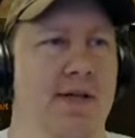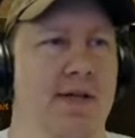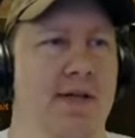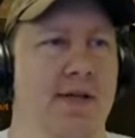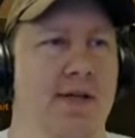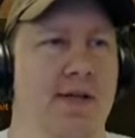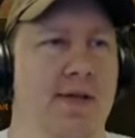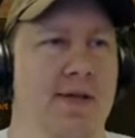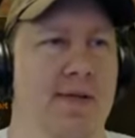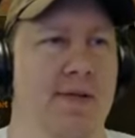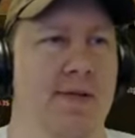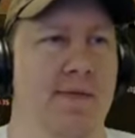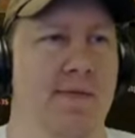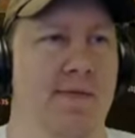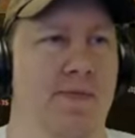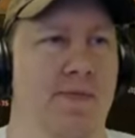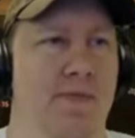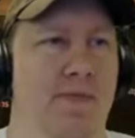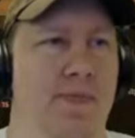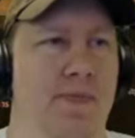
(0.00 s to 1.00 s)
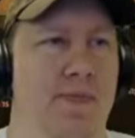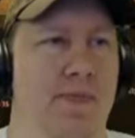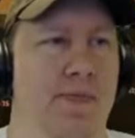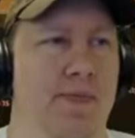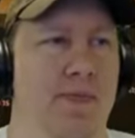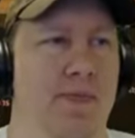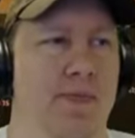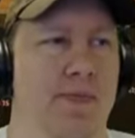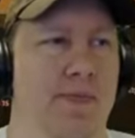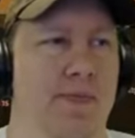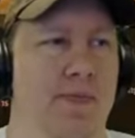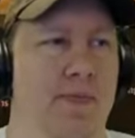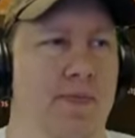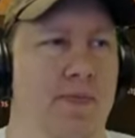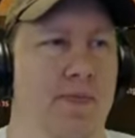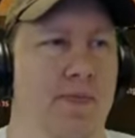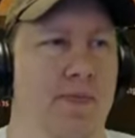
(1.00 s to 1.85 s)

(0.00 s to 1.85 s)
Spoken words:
Nobody speaks.